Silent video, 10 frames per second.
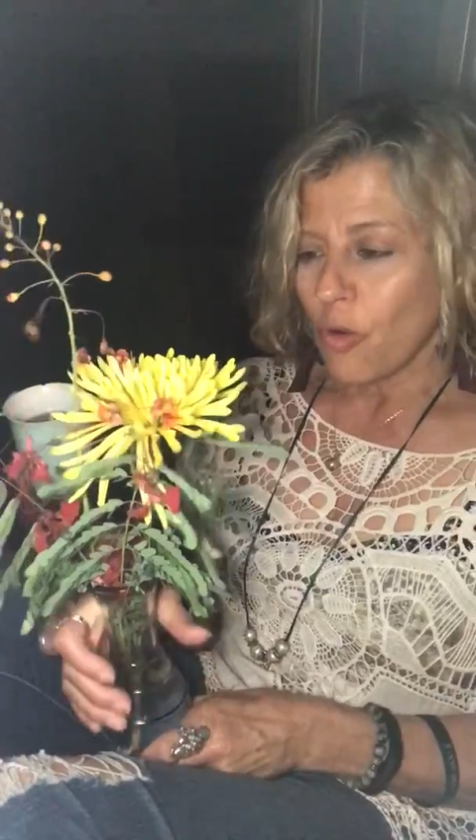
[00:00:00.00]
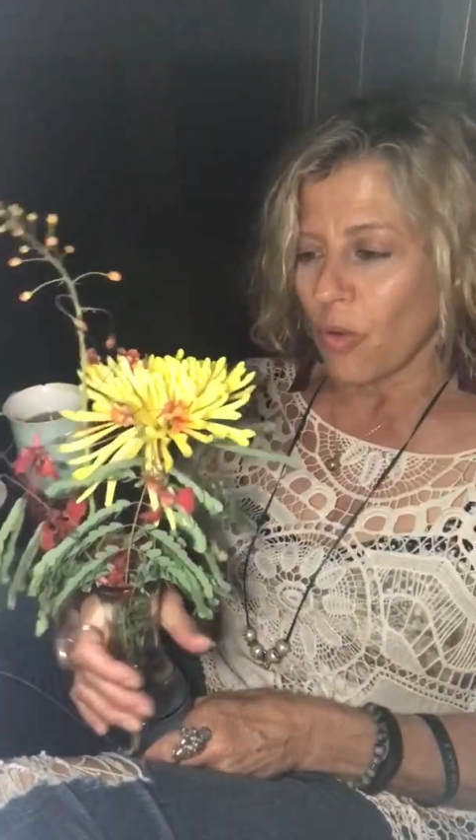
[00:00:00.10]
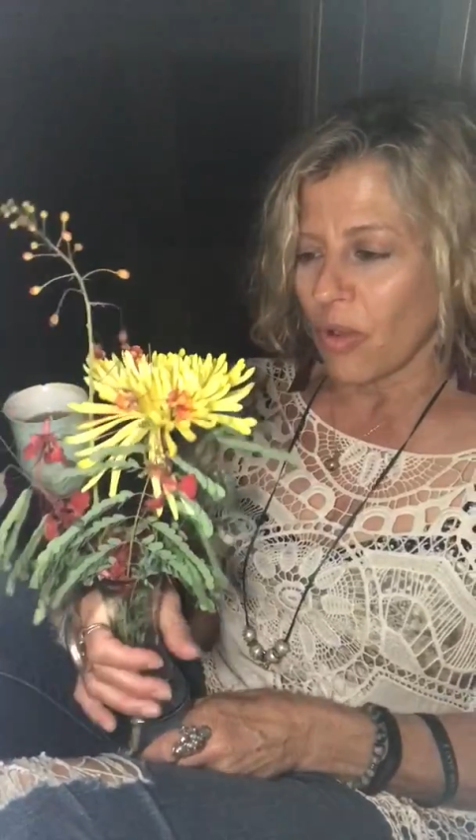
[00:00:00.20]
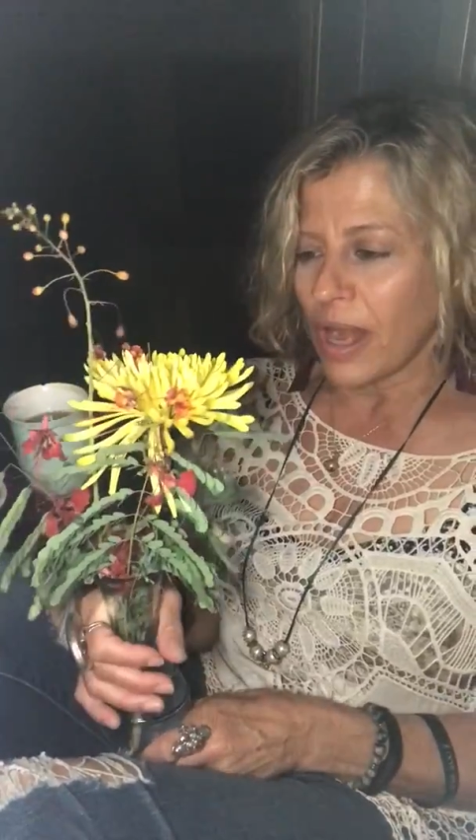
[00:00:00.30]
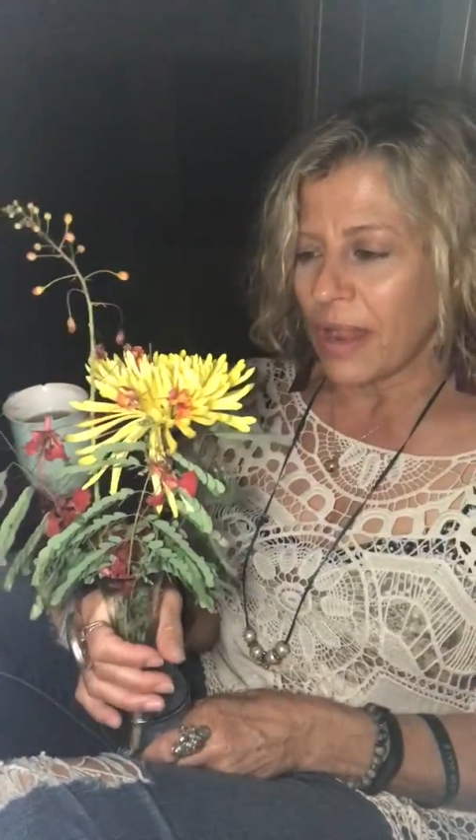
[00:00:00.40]

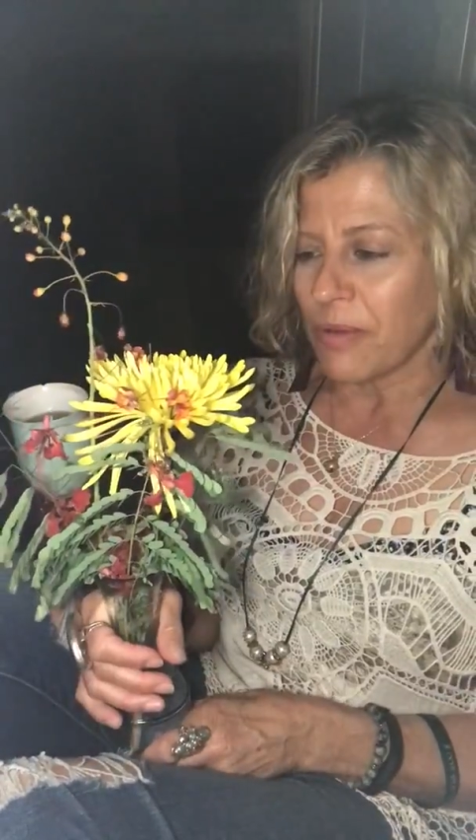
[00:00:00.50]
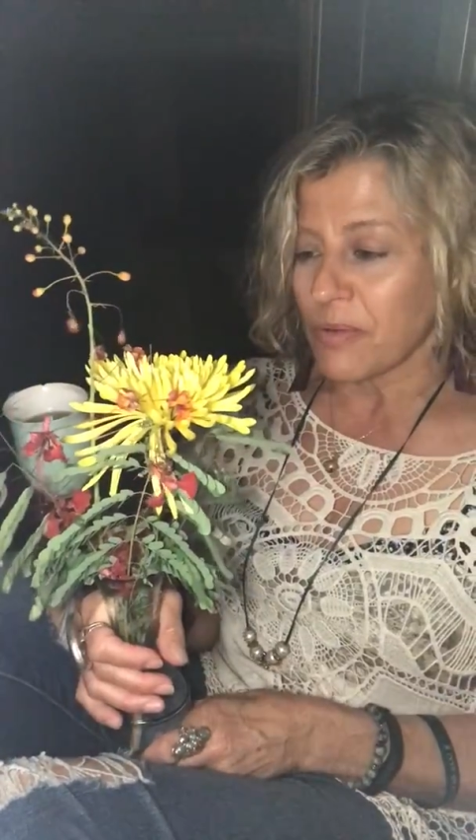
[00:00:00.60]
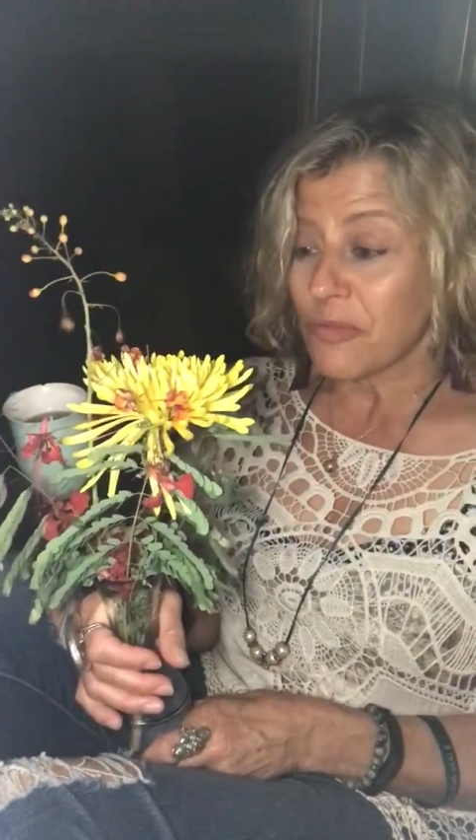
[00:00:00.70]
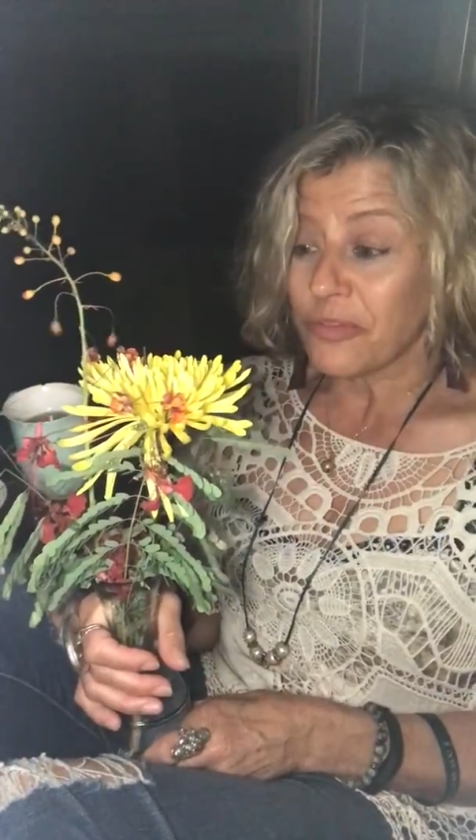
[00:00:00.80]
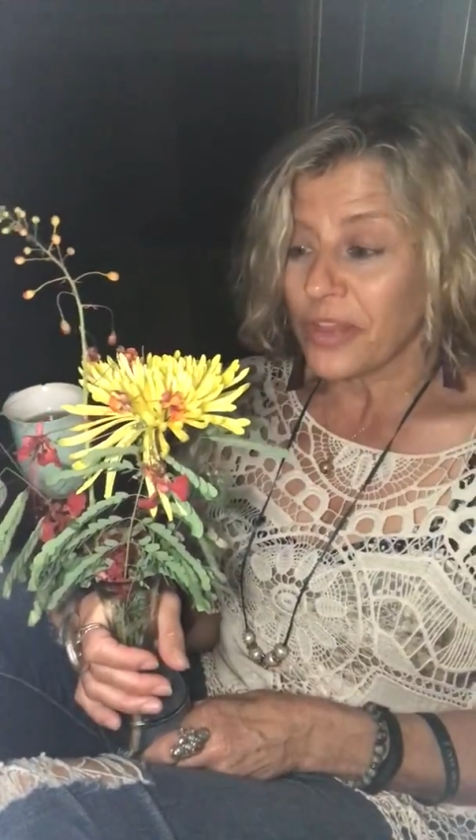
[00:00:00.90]
or how it
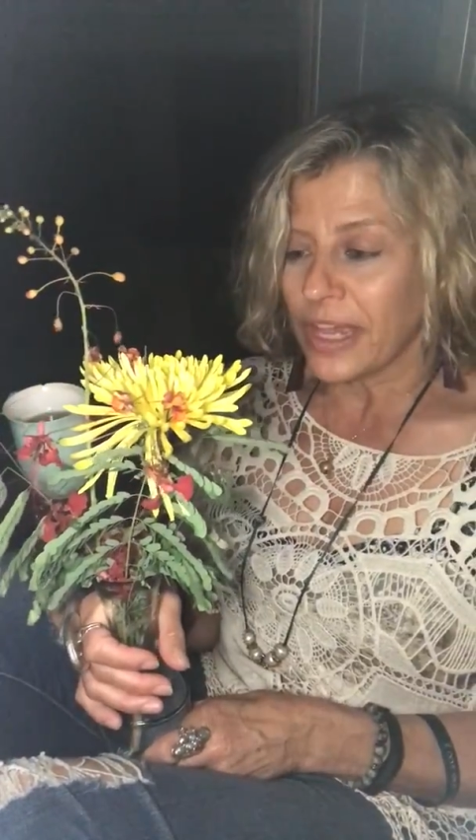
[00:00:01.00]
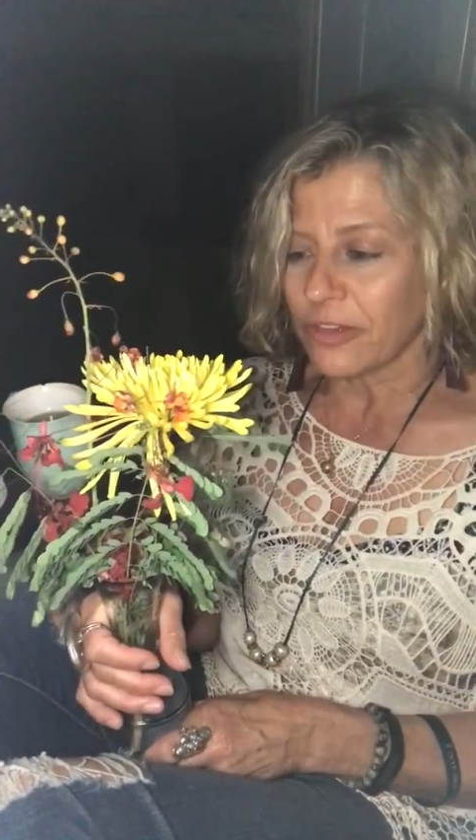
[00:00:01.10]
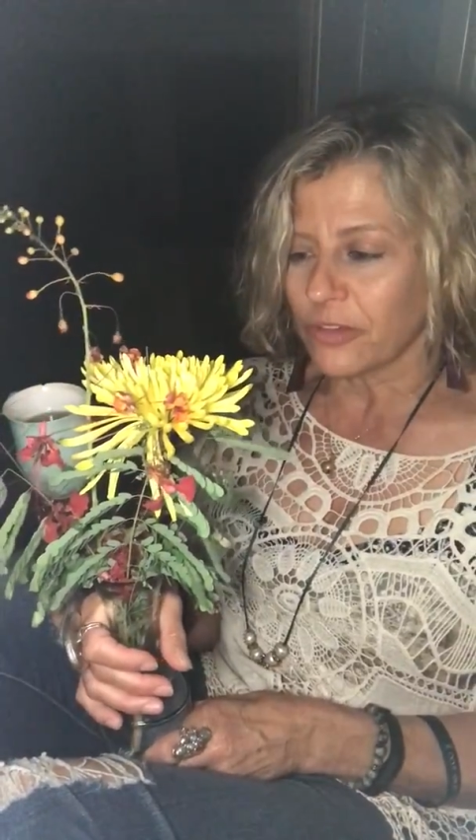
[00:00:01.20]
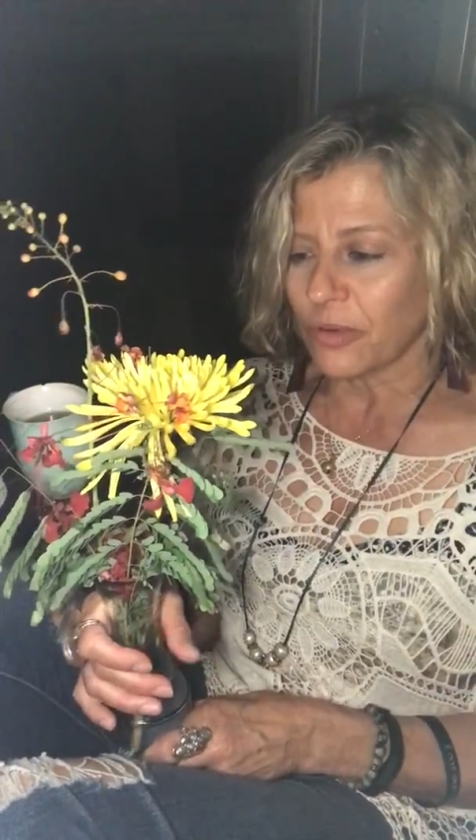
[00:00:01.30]
reflects,